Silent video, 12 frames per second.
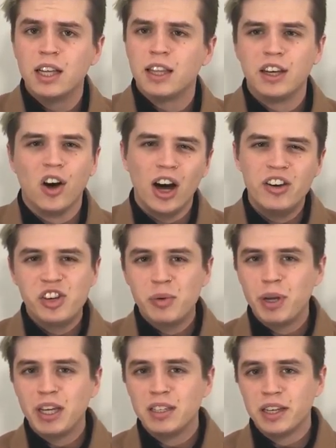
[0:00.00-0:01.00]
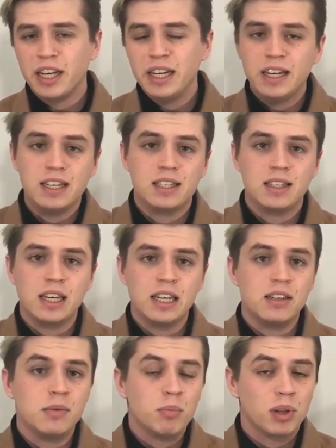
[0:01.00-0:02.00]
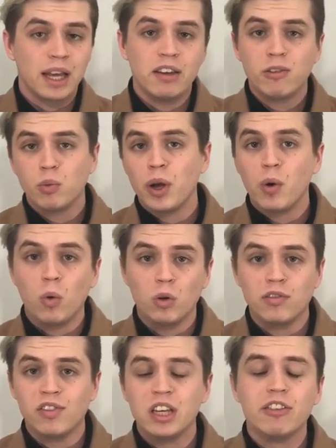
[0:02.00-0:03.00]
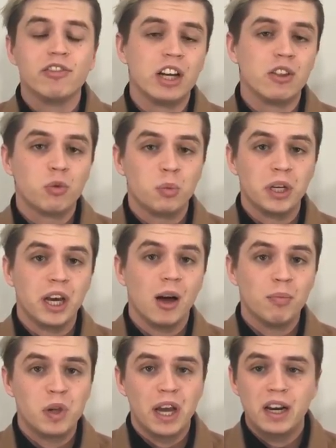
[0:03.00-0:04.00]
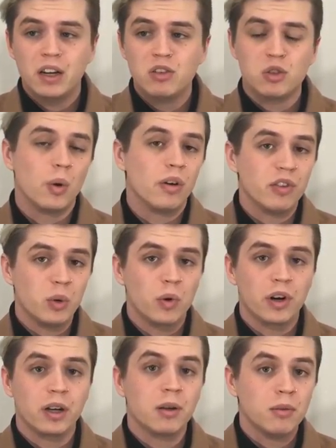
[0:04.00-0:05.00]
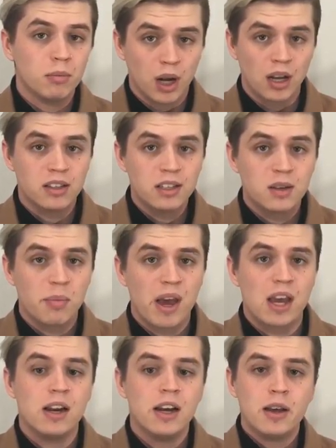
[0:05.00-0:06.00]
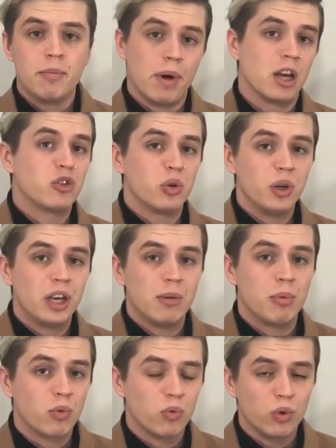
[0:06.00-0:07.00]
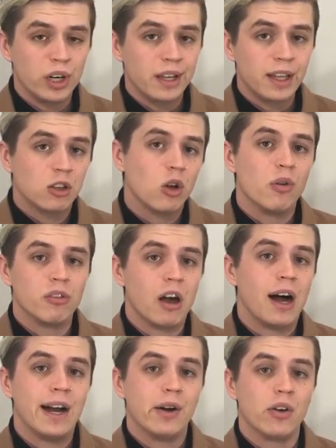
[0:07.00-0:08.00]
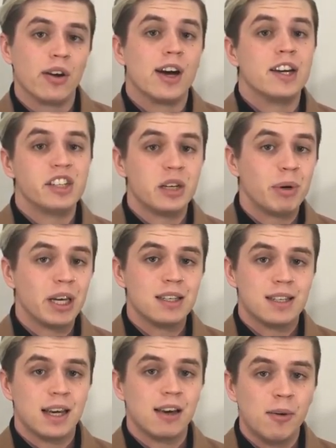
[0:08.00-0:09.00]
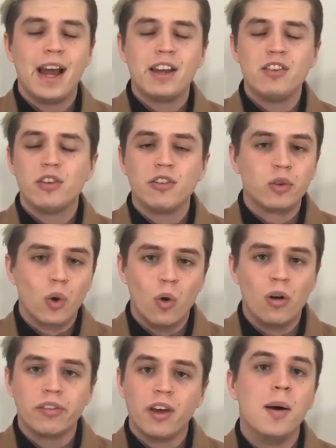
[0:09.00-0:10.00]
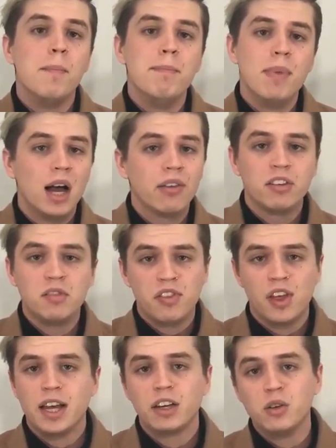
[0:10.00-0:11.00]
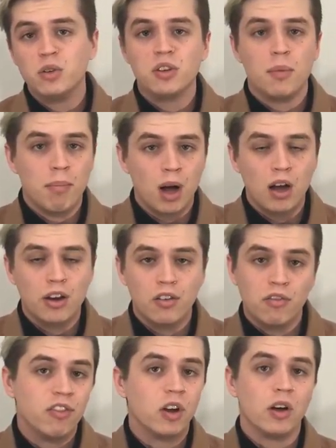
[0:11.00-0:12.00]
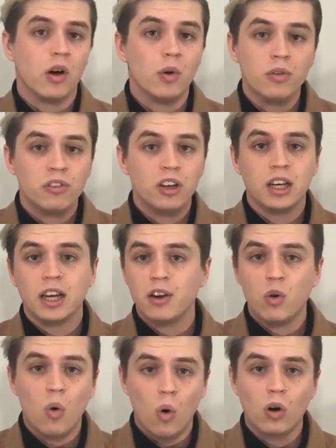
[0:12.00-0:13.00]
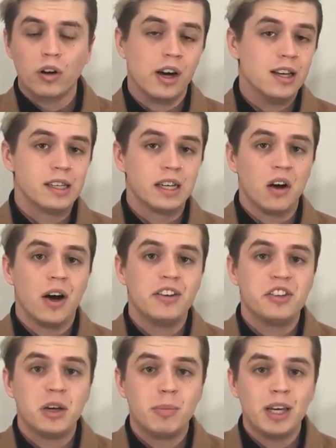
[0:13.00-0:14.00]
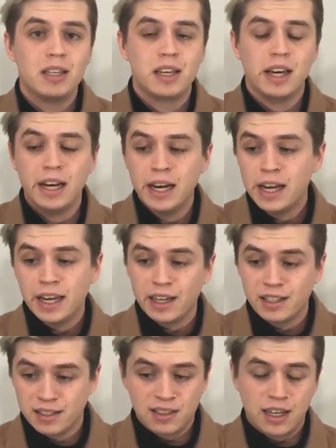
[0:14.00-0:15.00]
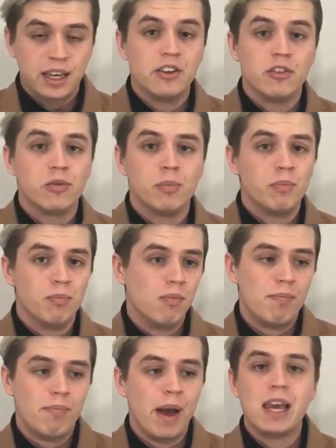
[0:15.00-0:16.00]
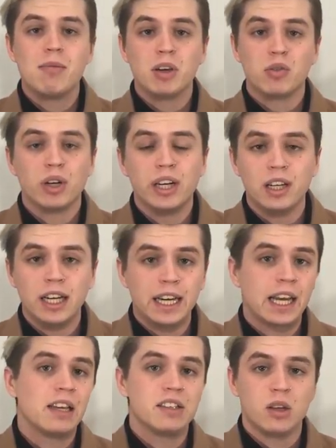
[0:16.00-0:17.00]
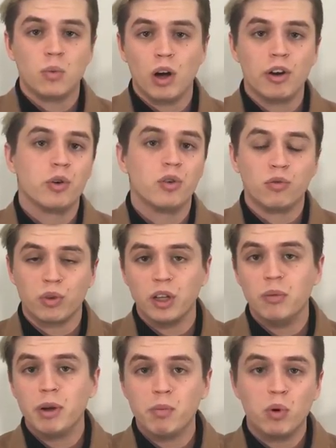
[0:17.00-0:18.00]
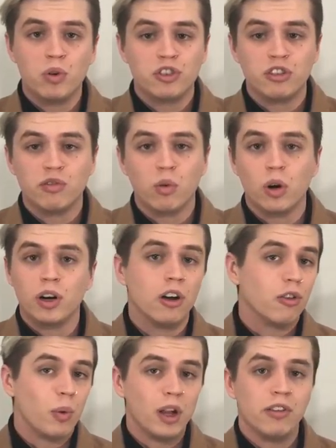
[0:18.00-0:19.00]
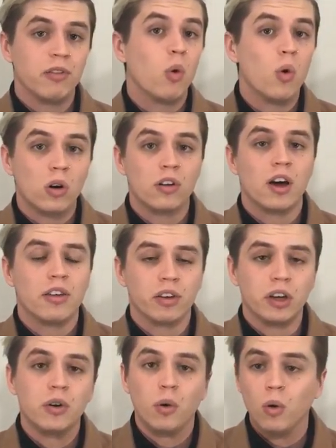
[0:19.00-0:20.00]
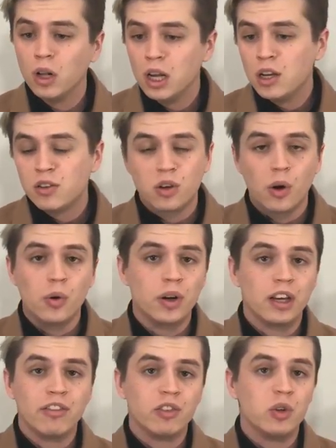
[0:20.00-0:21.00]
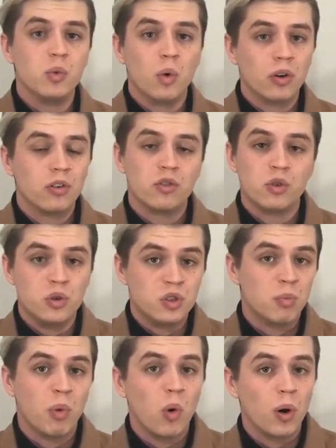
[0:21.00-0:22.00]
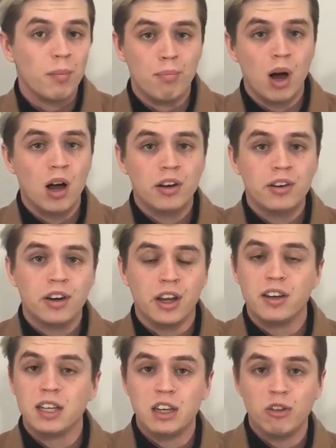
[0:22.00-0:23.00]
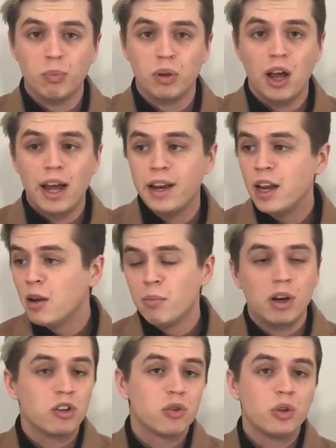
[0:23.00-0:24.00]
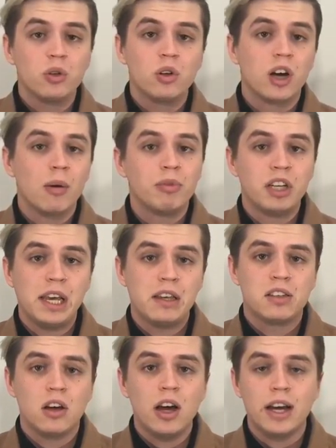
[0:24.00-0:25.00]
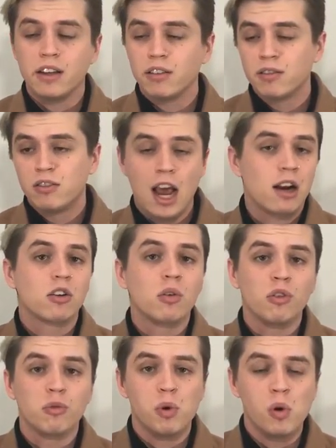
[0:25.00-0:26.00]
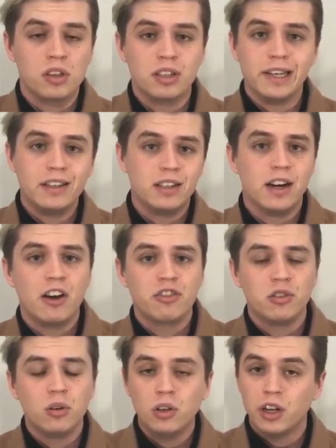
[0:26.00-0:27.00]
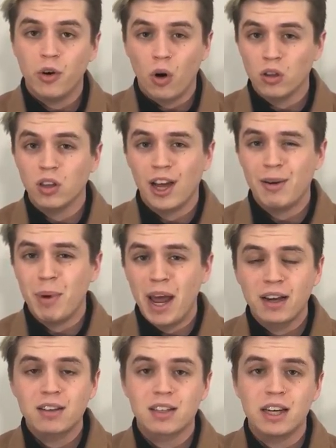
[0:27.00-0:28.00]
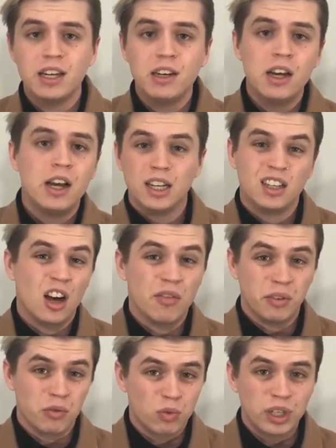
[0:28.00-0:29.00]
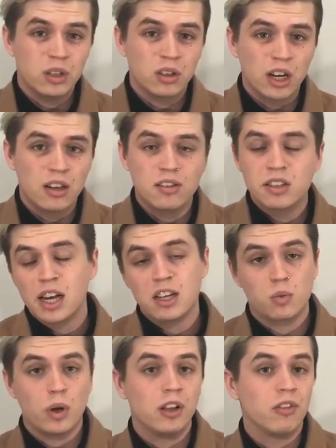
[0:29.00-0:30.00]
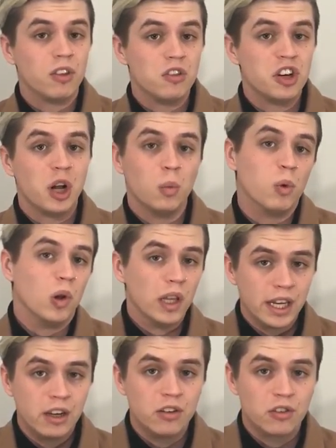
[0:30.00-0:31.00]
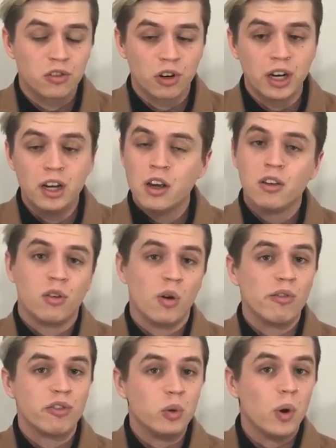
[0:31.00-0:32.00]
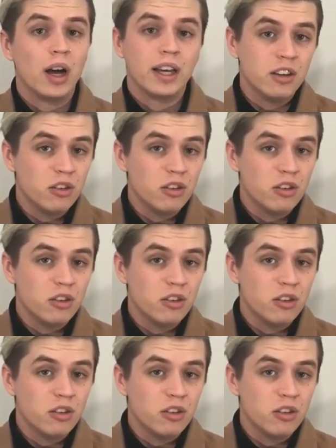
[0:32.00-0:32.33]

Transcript: The IGBC is the place where all of the events will be updated, so if you want to participate, make sure you keep a really close eye on IGBC. And of course, a massive thank you to Martin for hosting and organizing IGBC. It's his baby really he's the one who's really been pushing for it as well as organizing it all so if you want to support martin and his plight make sure you look up tsi it's tactical sports international an online magazine it covers real guns as well as the gel ball industry so if you are